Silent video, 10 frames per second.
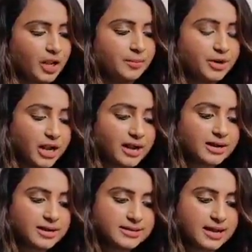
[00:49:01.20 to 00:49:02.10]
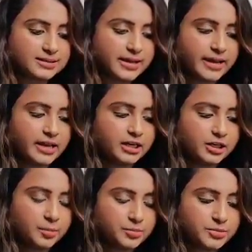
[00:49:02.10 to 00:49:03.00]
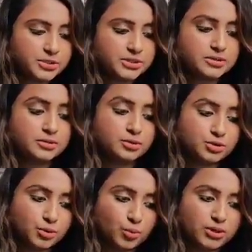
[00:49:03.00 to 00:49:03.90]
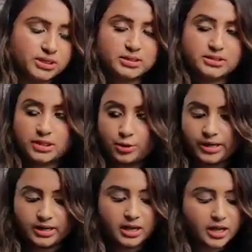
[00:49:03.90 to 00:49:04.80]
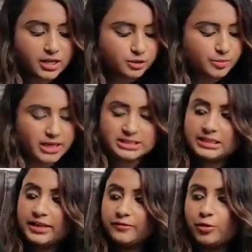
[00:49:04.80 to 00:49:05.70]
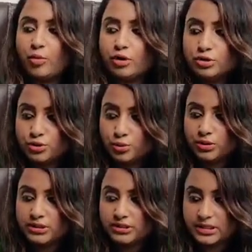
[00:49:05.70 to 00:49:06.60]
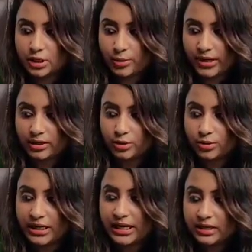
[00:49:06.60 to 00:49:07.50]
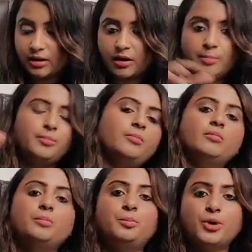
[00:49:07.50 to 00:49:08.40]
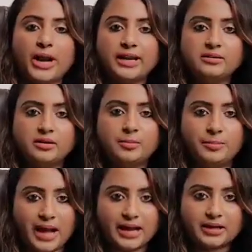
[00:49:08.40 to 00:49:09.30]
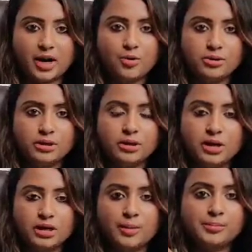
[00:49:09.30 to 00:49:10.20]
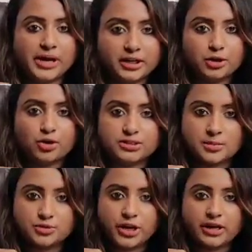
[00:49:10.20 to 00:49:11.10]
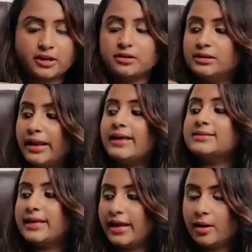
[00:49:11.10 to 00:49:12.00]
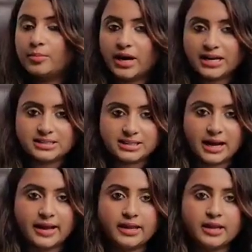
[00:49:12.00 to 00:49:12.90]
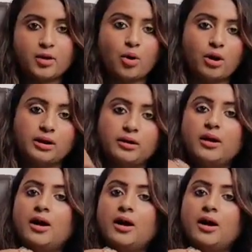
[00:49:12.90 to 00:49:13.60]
Priyanka is asking any tips to shoot silhouette. So basically, if you want to shoot silhouette, you need a brighter background compared to your subject, like say a bright sky, or